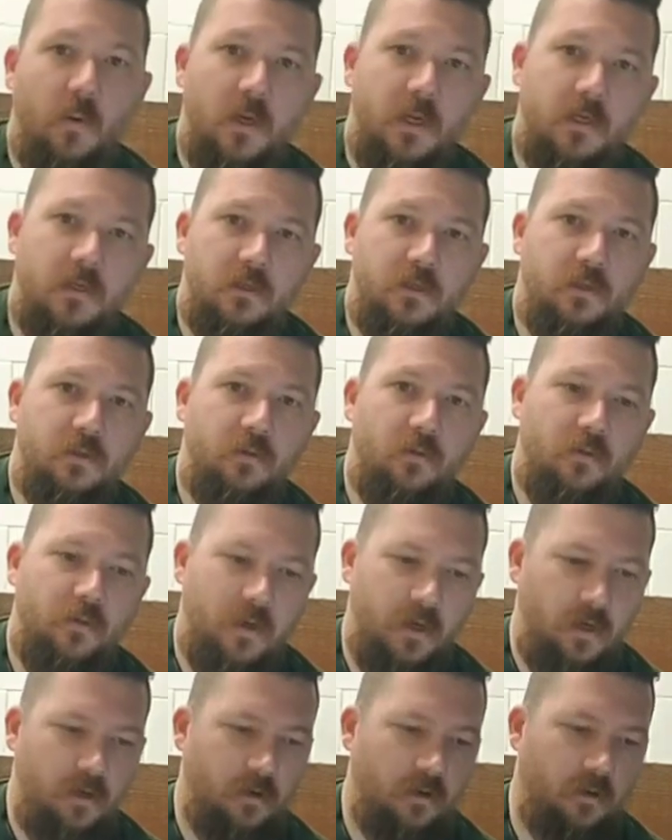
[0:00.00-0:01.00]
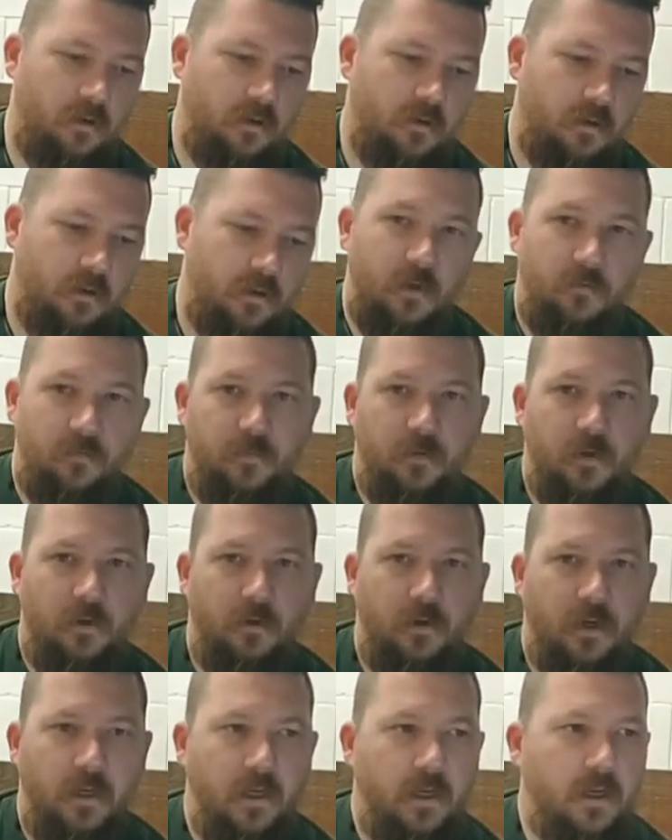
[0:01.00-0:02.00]
go into their their
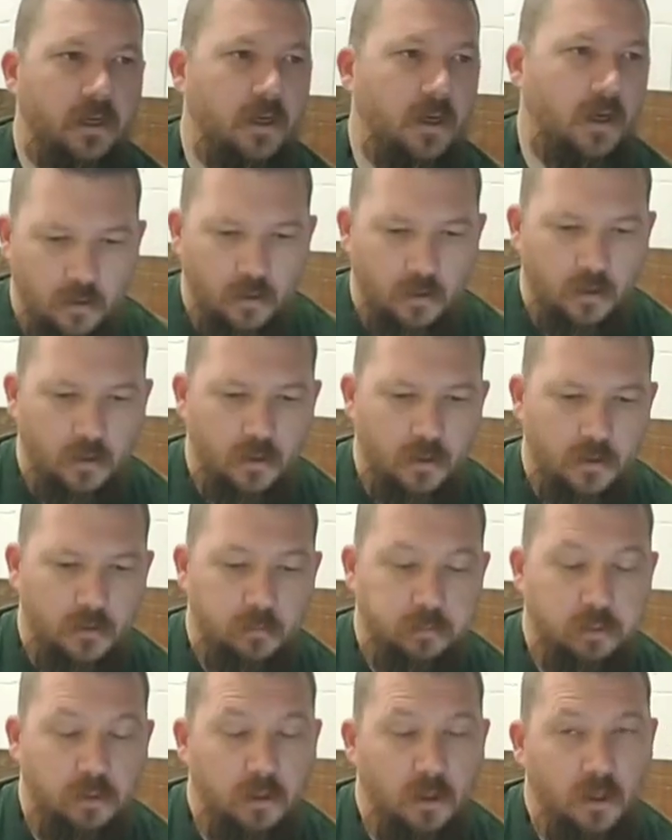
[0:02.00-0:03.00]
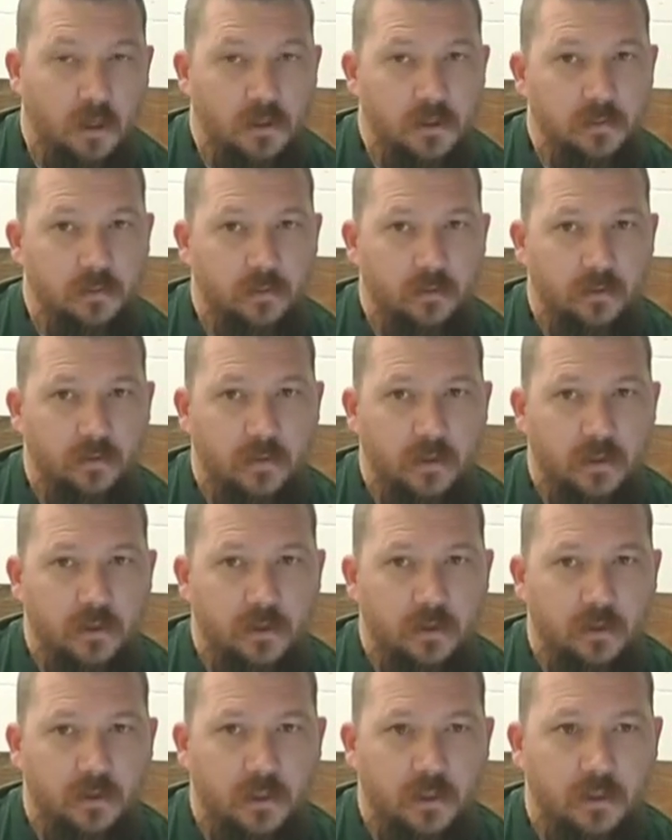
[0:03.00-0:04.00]
fury it's plausible that they
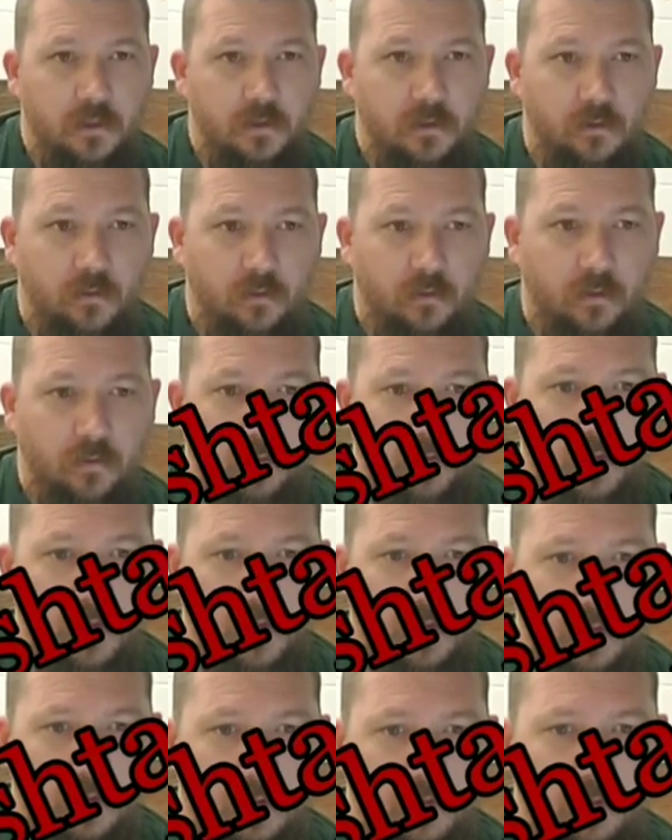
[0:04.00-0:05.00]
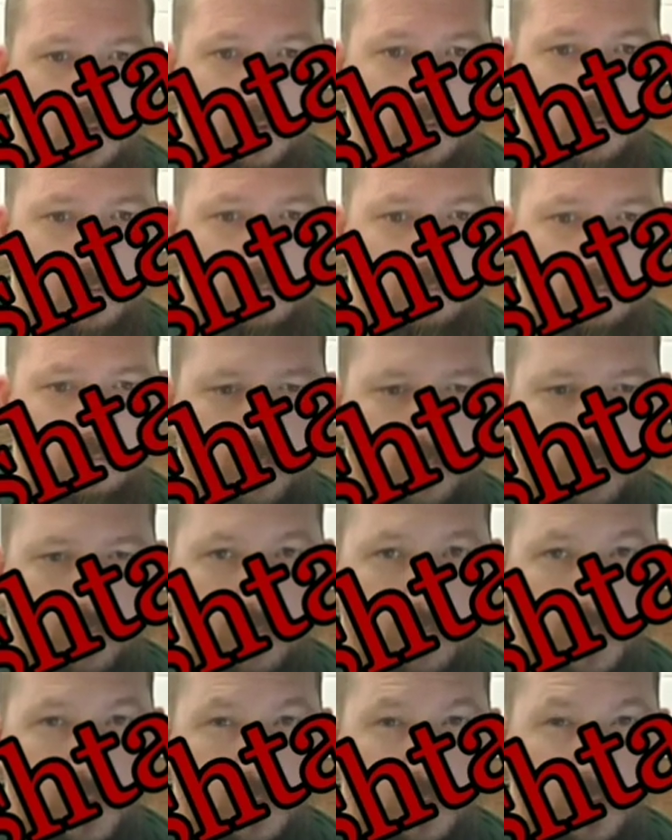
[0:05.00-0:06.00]
took it during their
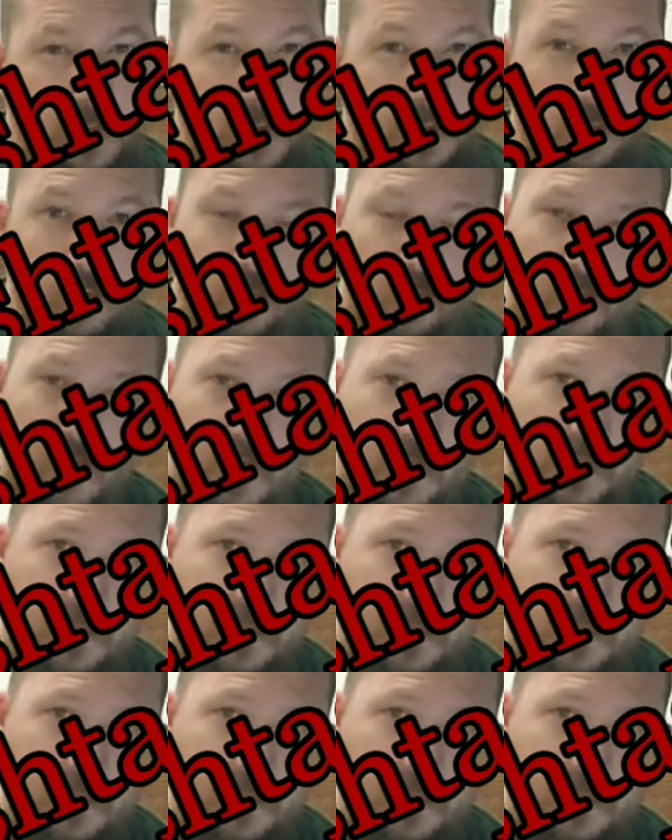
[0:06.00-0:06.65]
spiritual